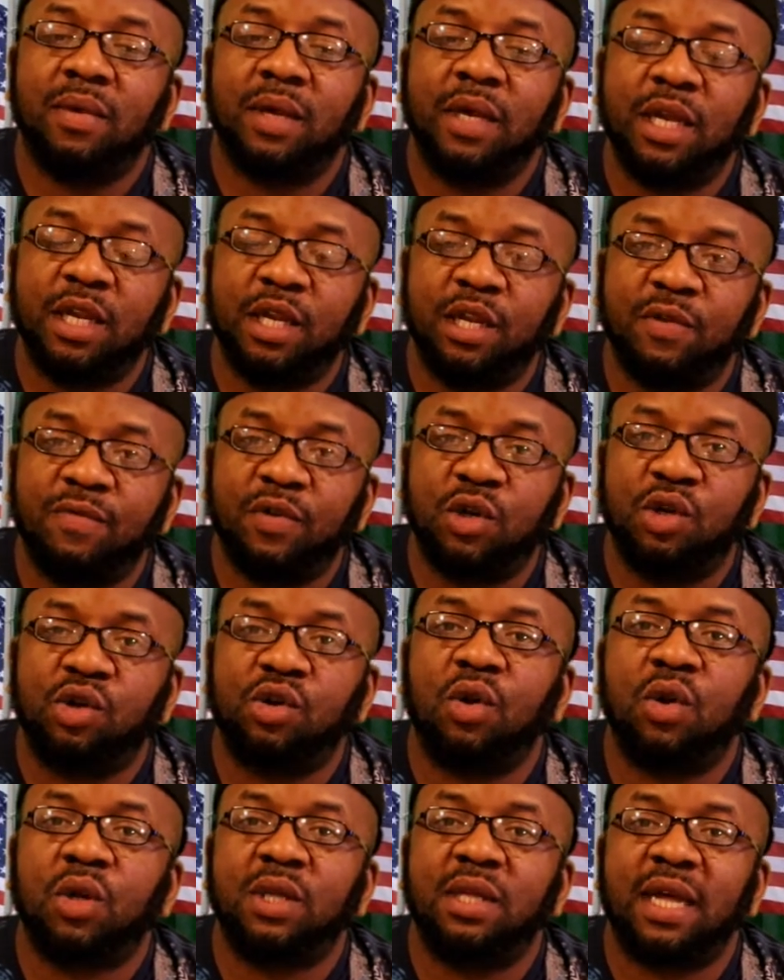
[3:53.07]

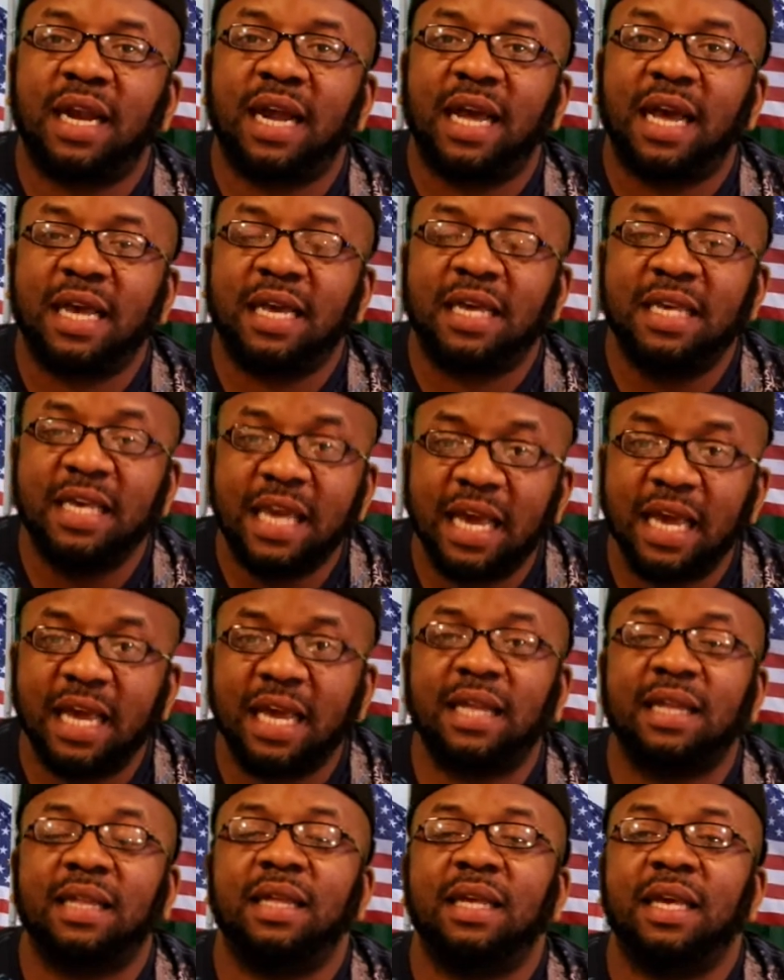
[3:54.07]
individuals that are
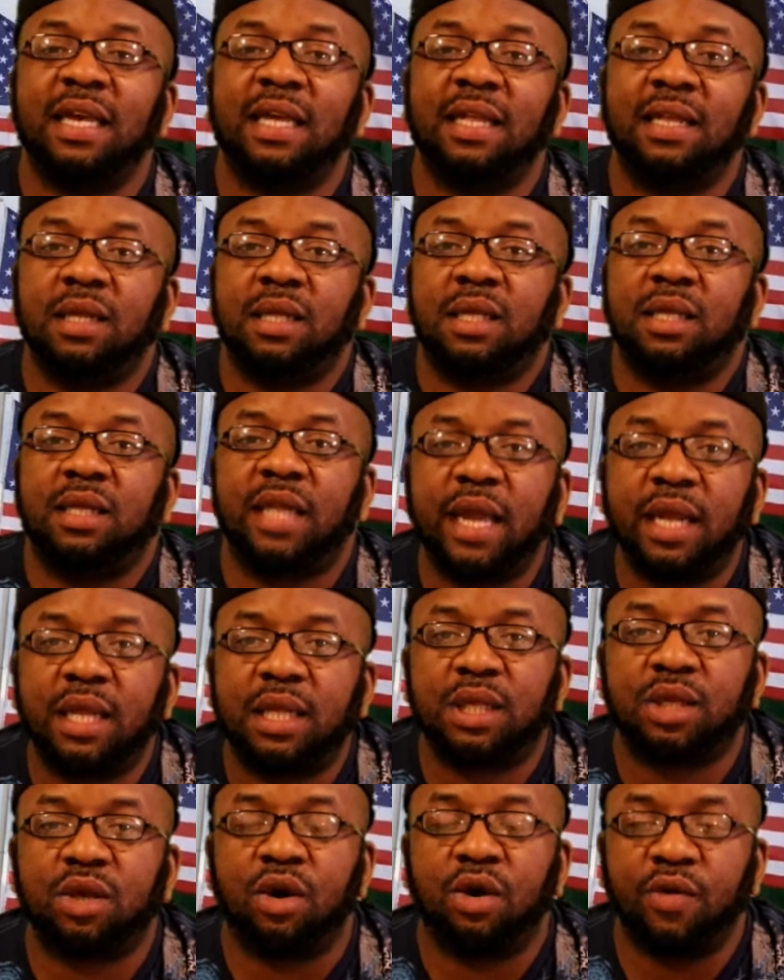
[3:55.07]
here in the
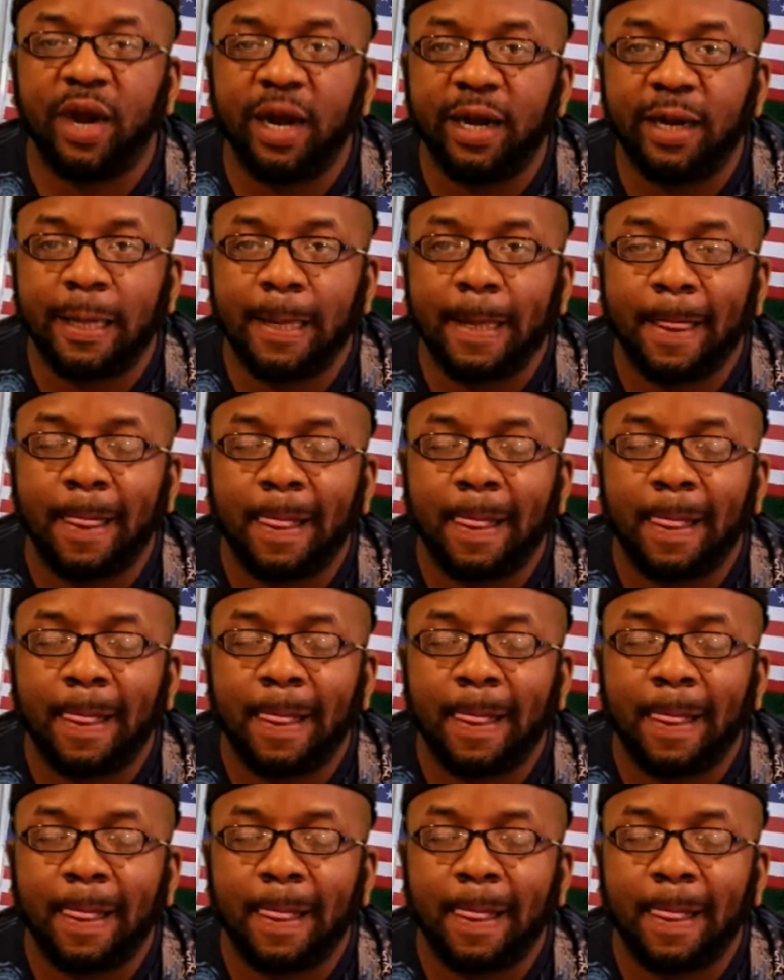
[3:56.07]
States already,